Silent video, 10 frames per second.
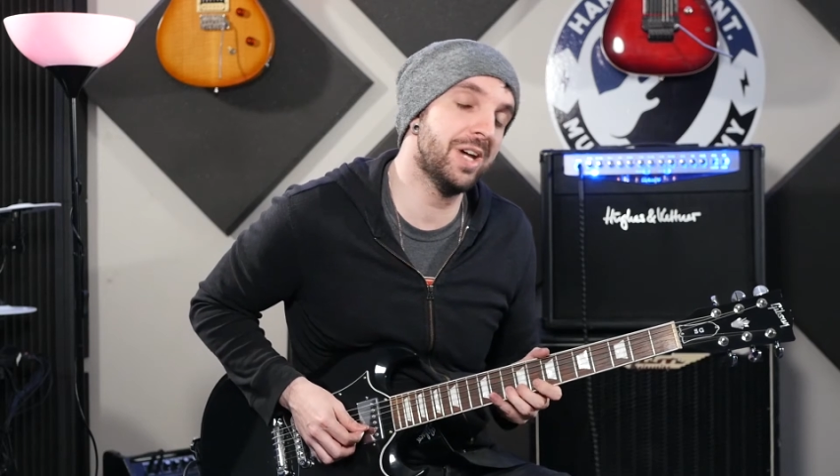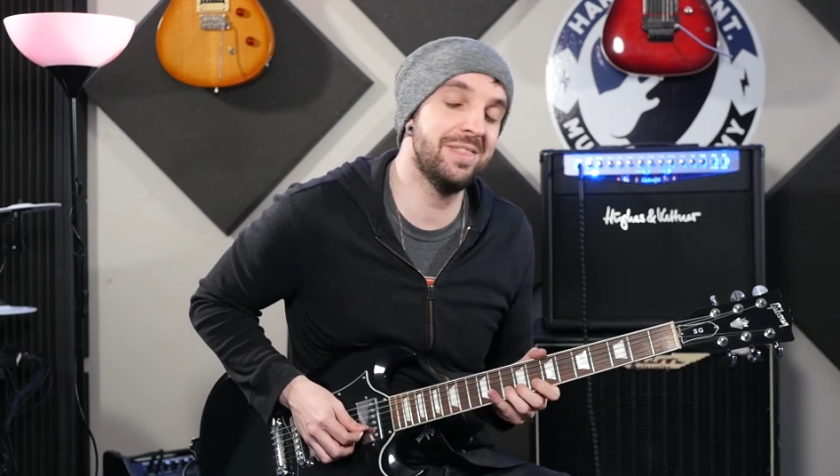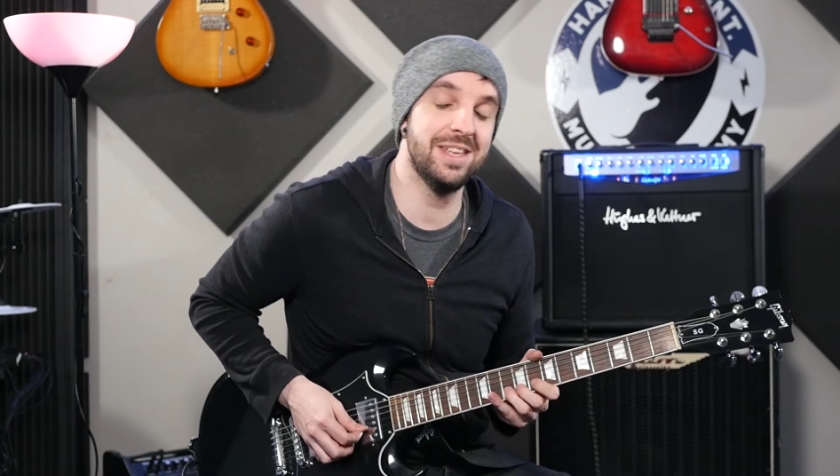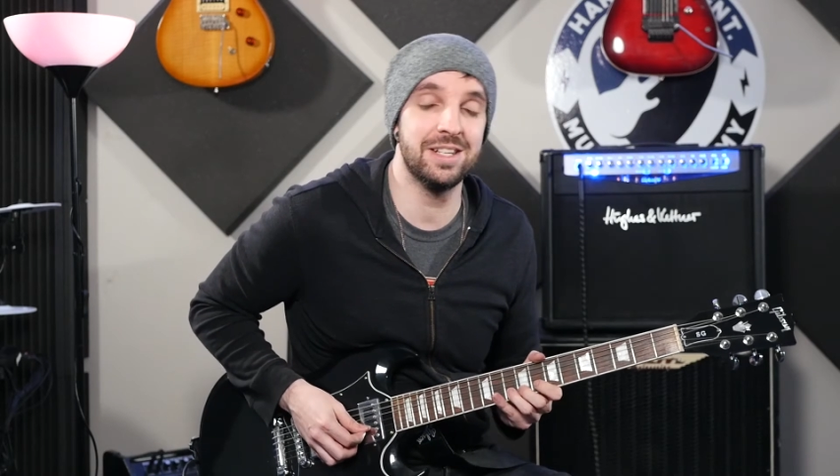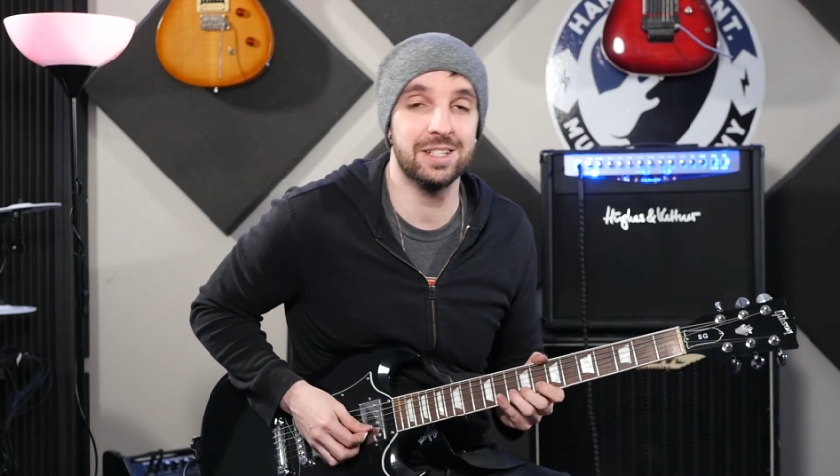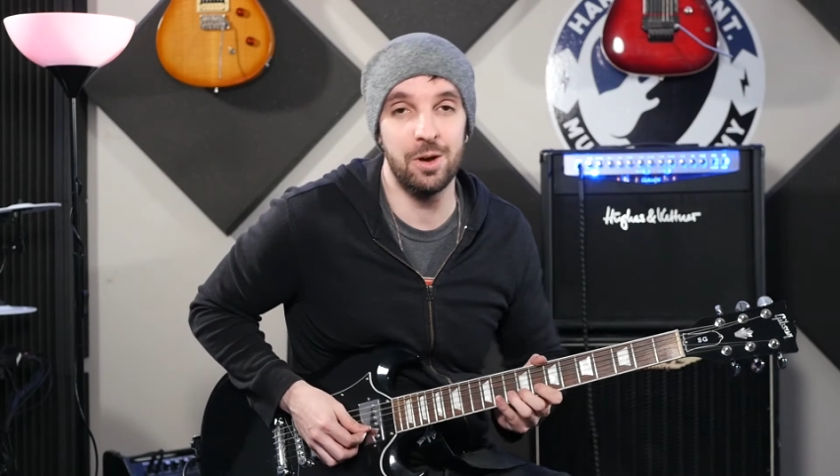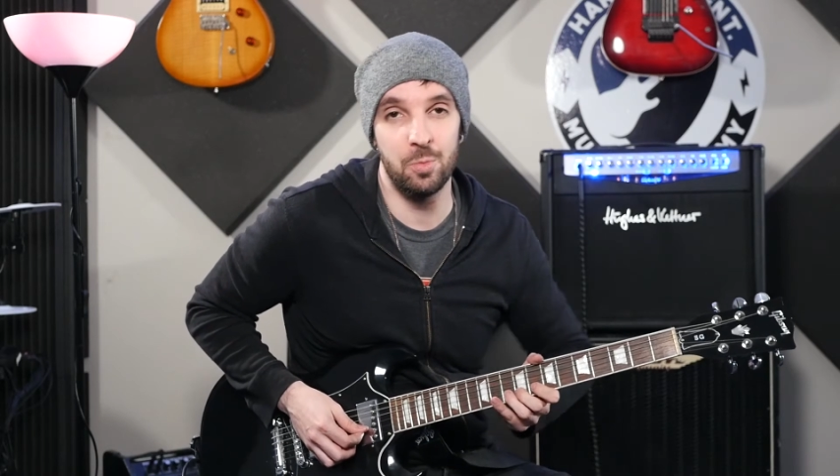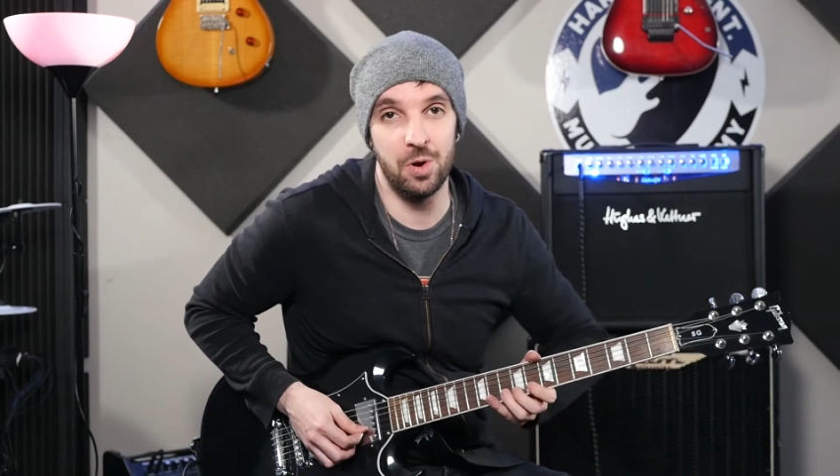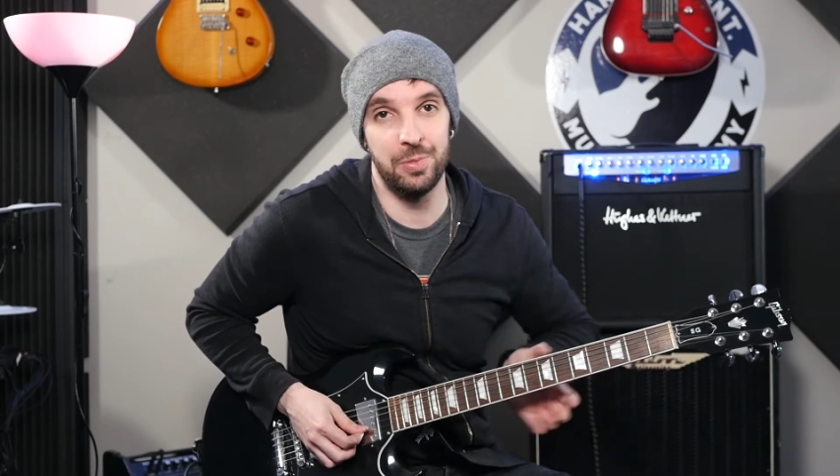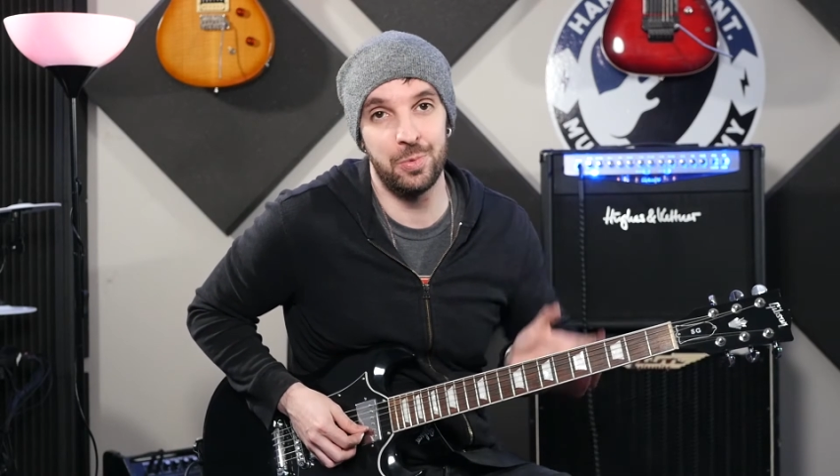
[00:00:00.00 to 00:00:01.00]
And this is that
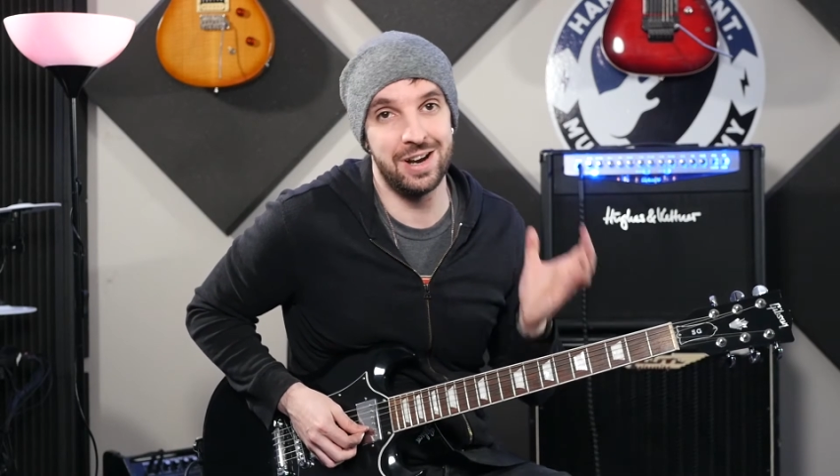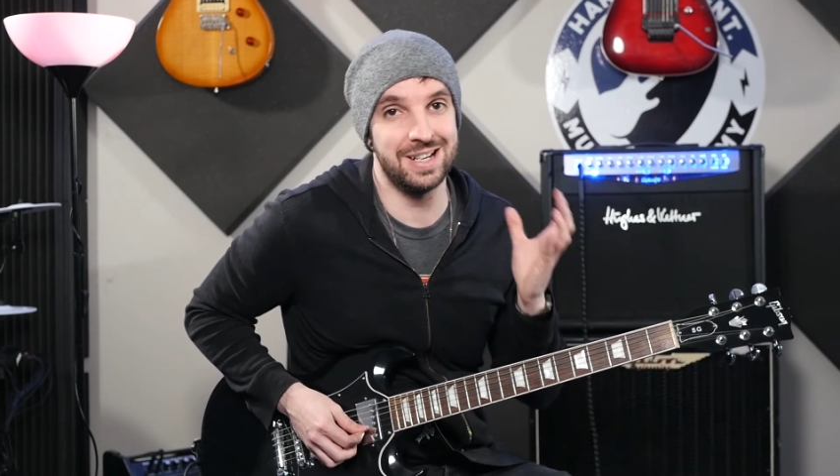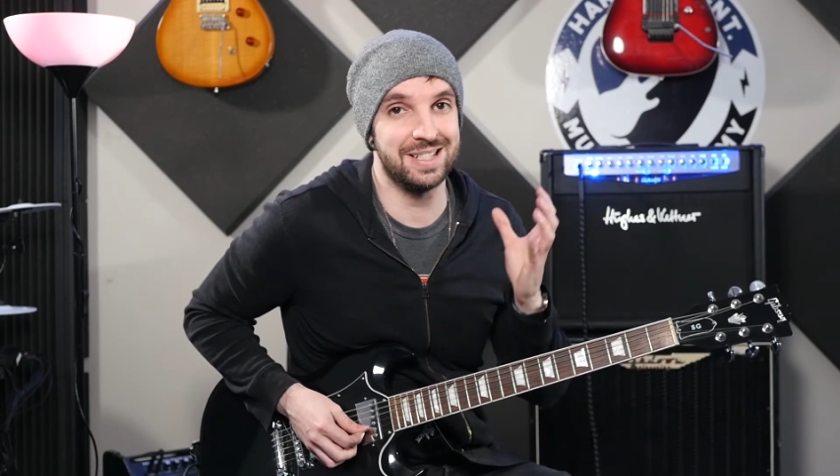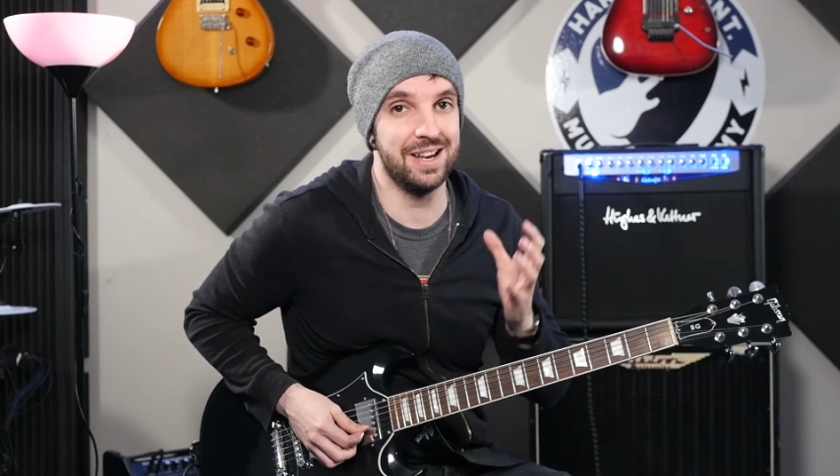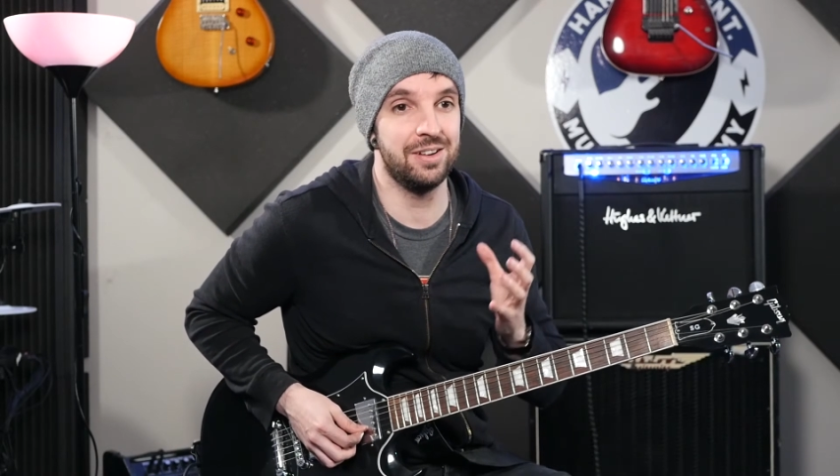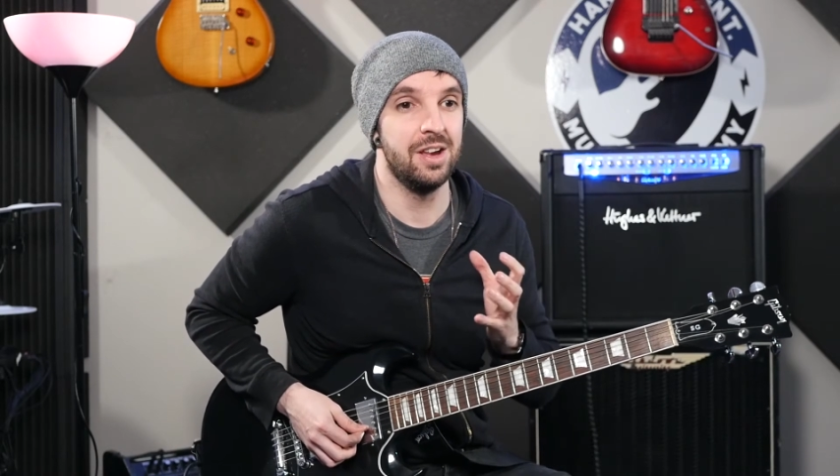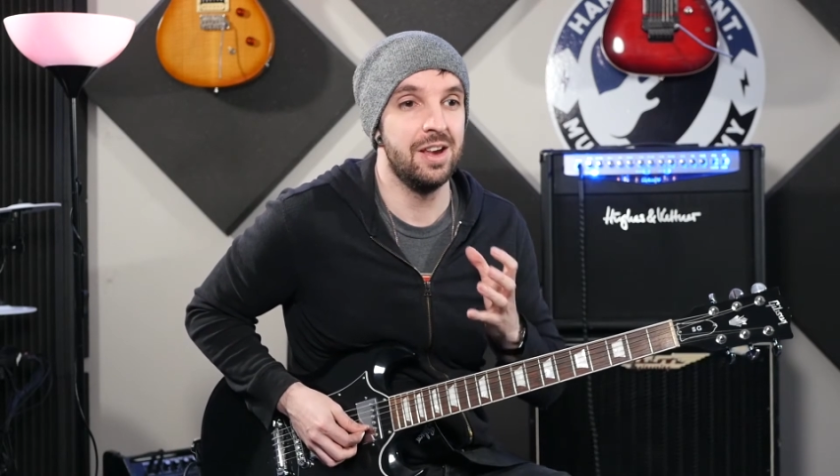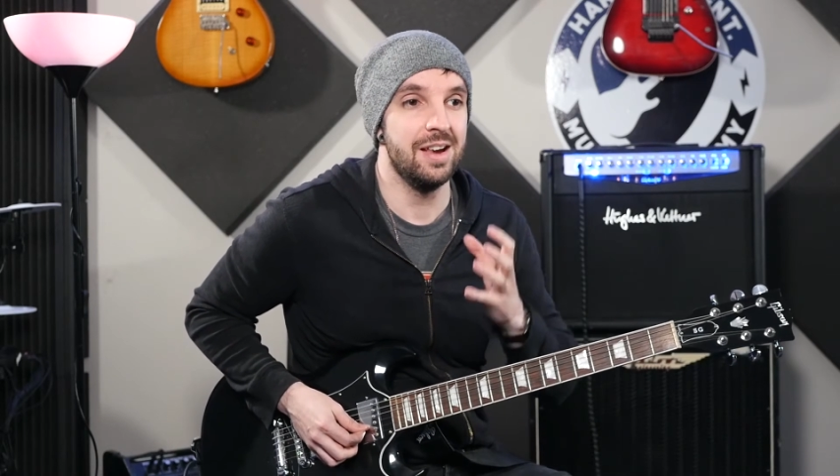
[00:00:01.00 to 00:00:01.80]
one where I said,